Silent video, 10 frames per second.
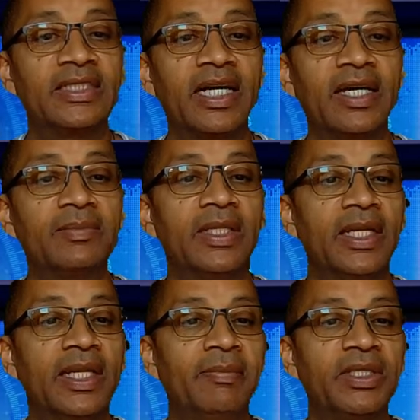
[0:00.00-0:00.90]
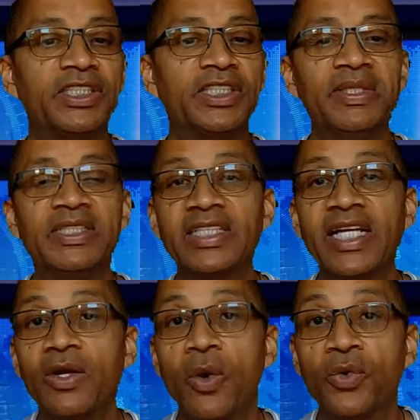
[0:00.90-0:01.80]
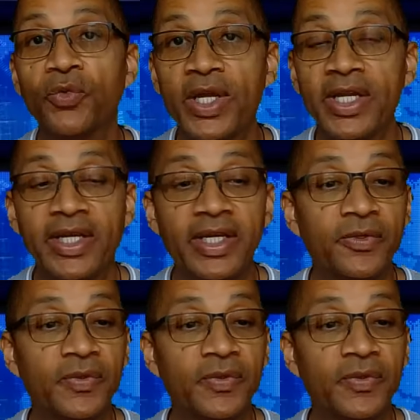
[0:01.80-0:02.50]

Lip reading: Next up. Limits should be set on rent